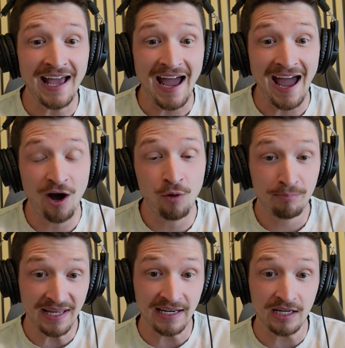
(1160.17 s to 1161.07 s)
at how
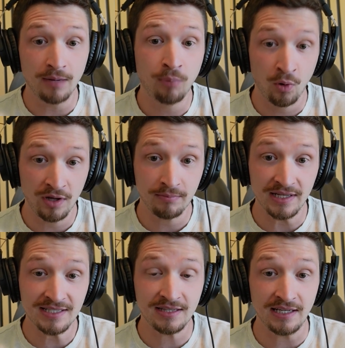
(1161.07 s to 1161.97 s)
many
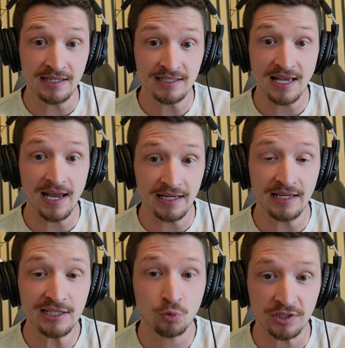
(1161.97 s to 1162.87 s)
appointments these
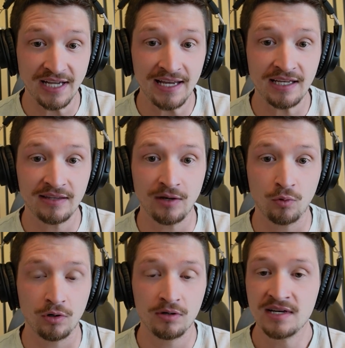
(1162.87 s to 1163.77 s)
AEs were taking that
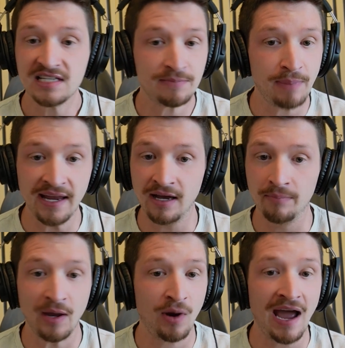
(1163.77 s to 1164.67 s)
were
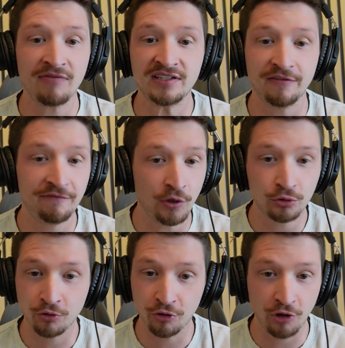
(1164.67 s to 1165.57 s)
spam. They were having to
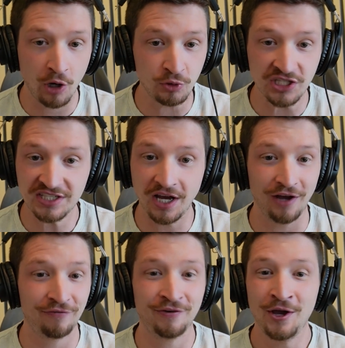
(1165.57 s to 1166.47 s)
filter their own
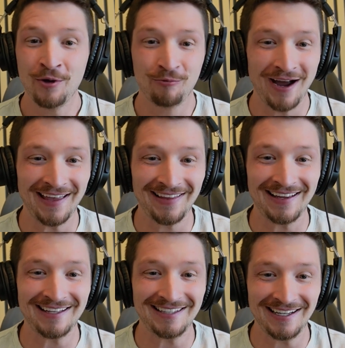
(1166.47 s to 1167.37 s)
stuff, right?
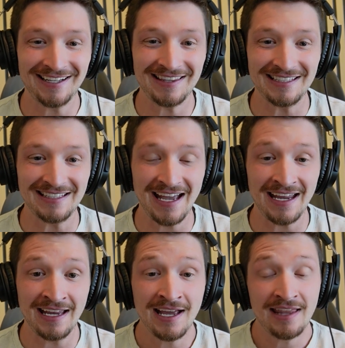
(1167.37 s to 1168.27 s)
Like at the end of the
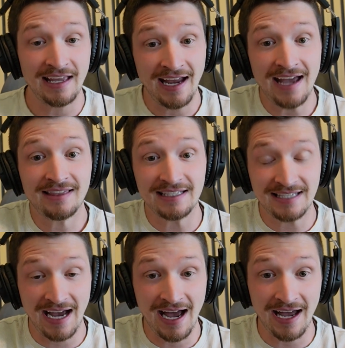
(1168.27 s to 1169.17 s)
day, they had the
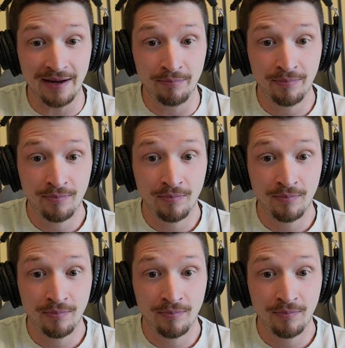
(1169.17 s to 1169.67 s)
time